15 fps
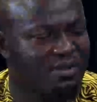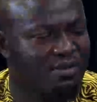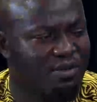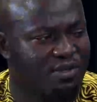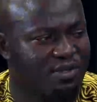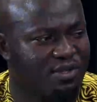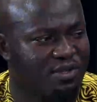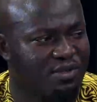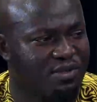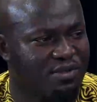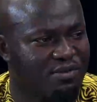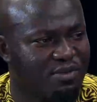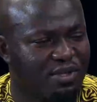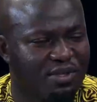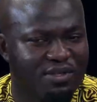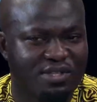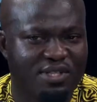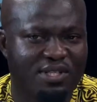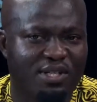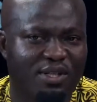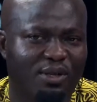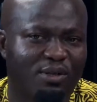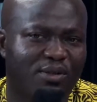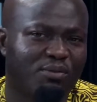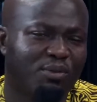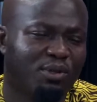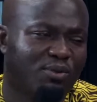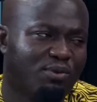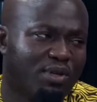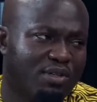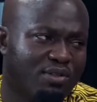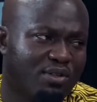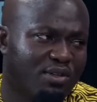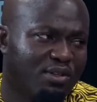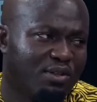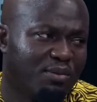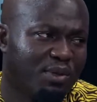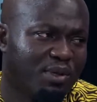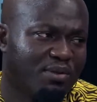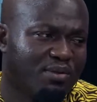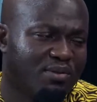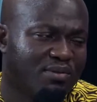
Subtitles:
questions? Because this is a lot of money we are talking about.